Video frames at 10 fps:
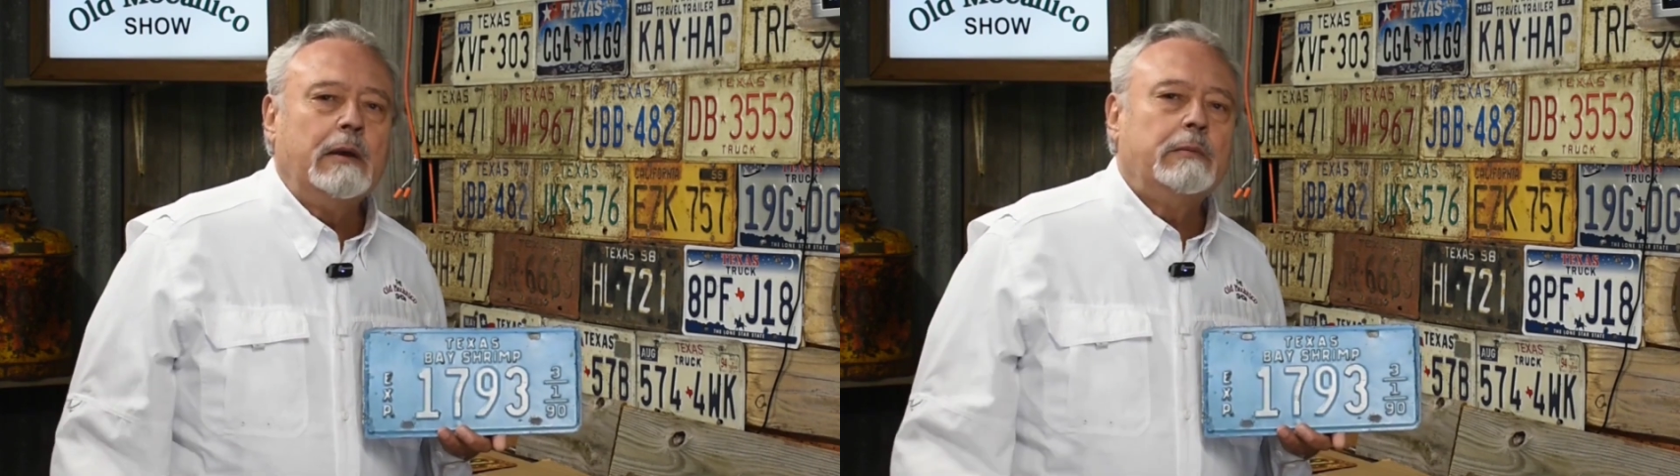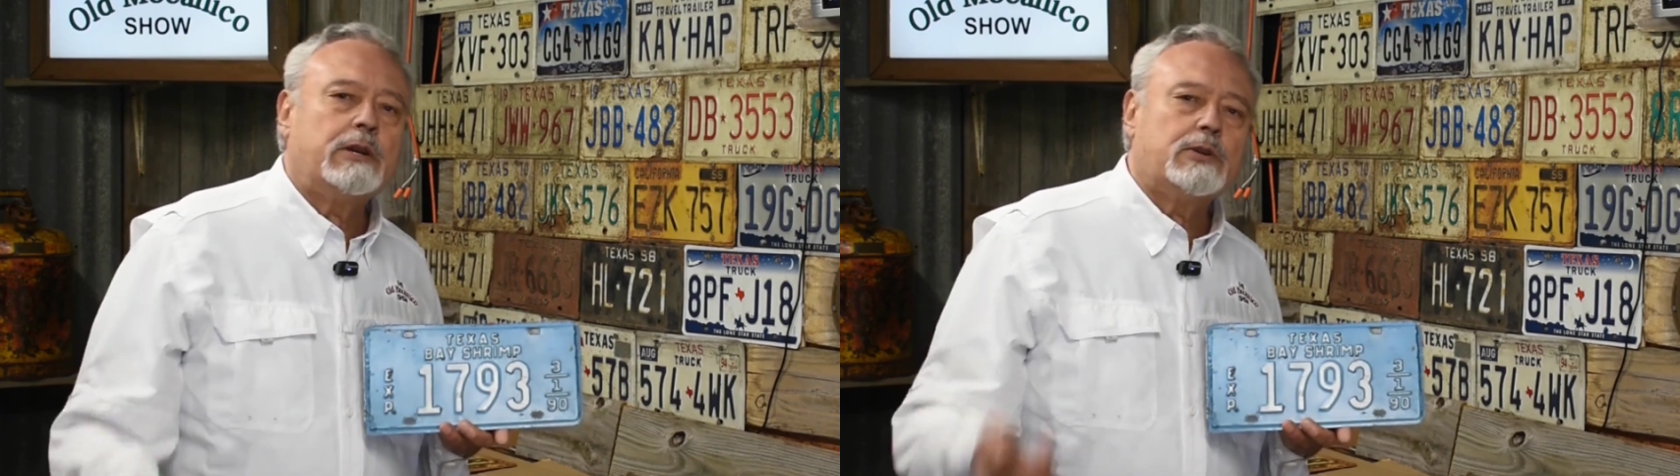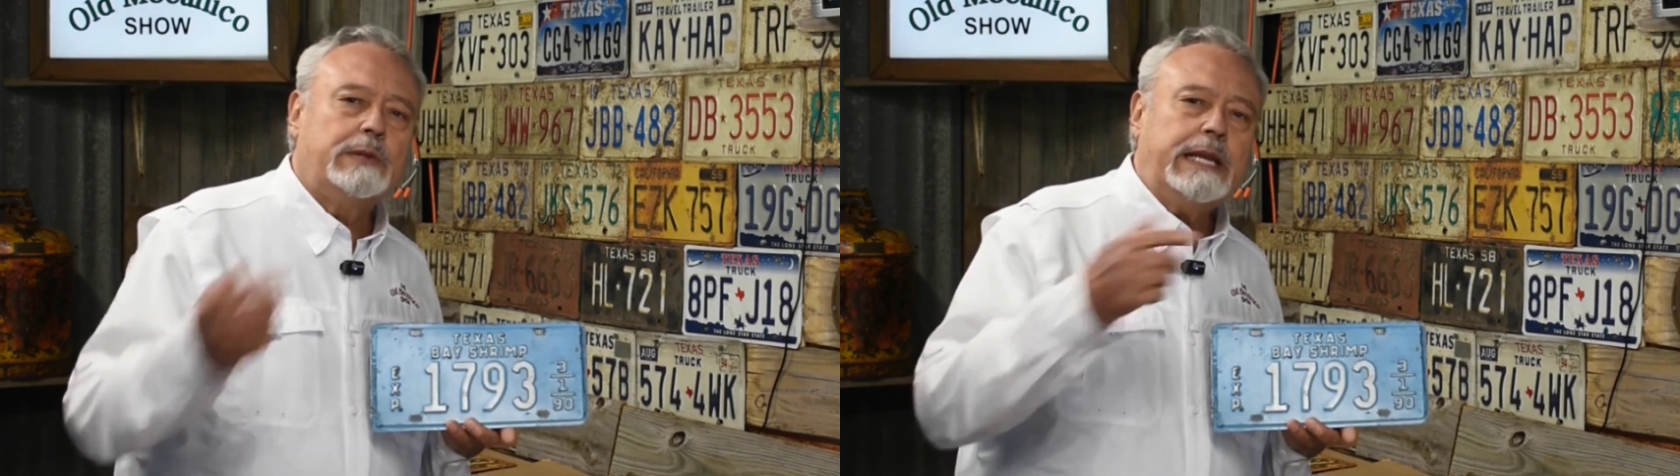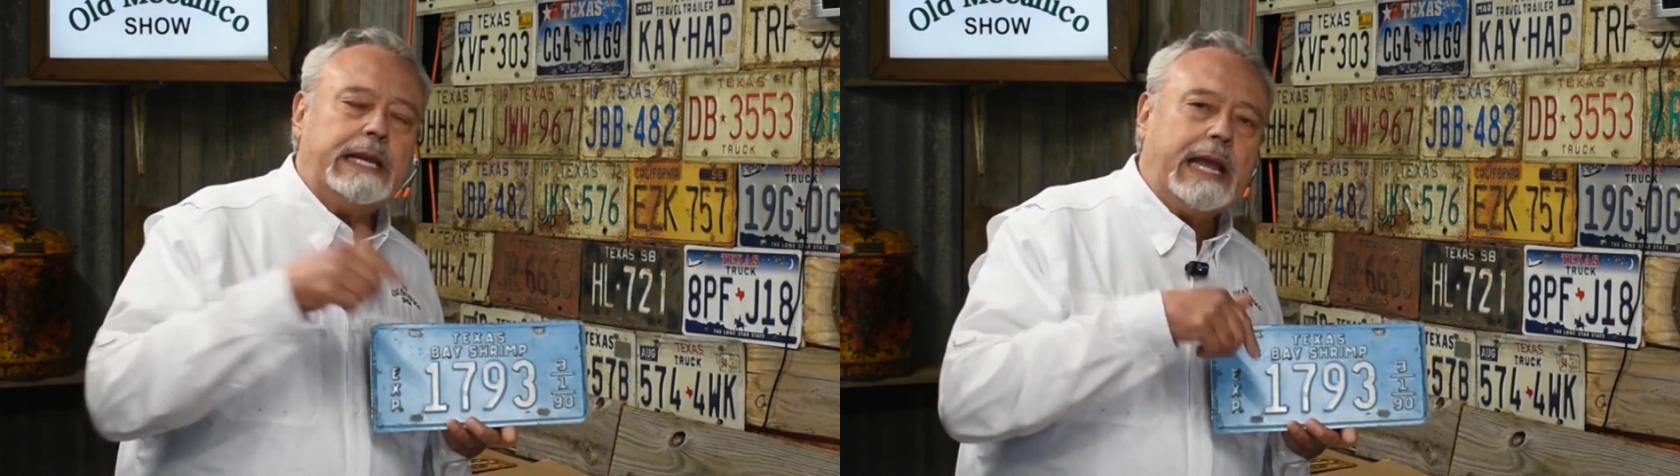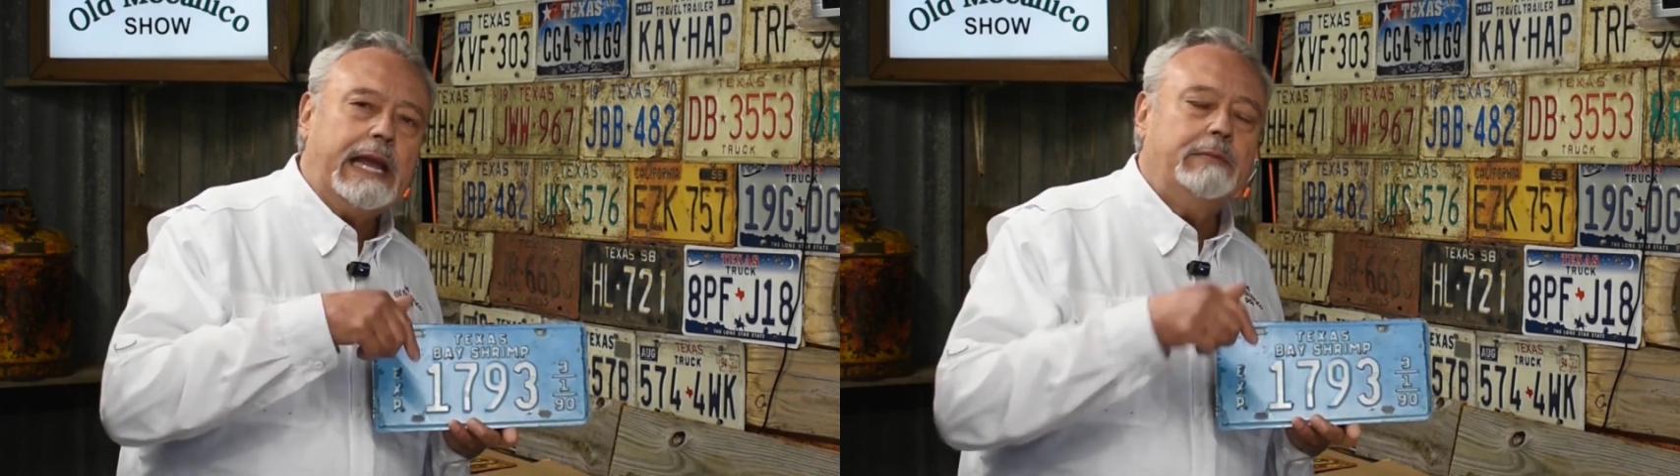because when
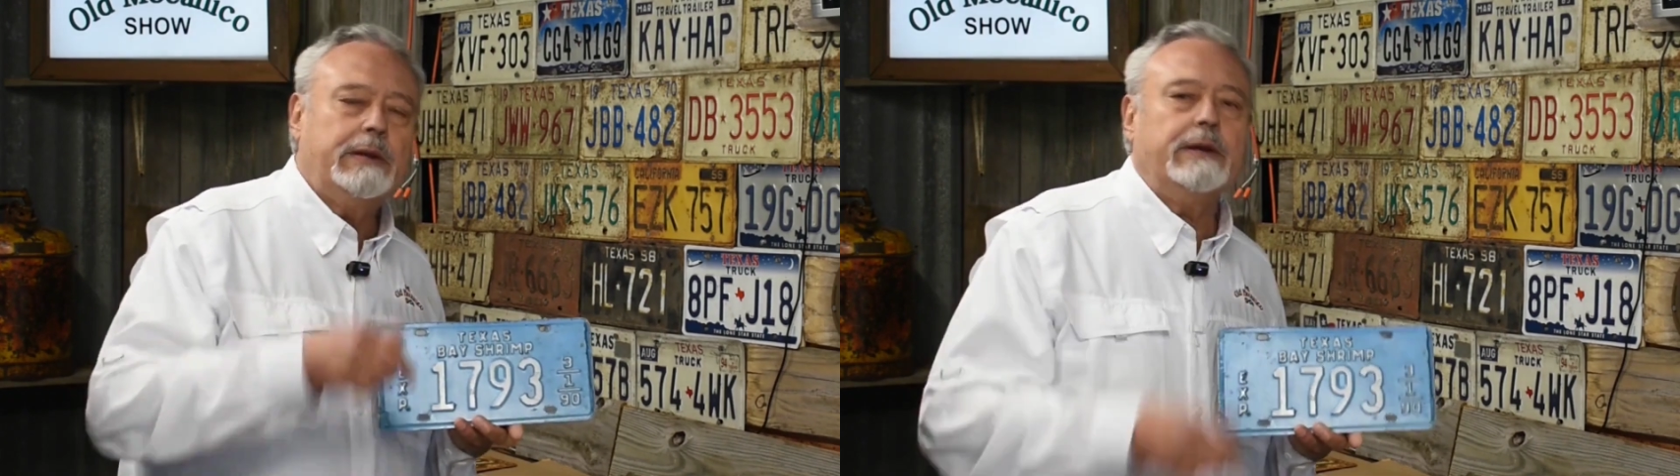they came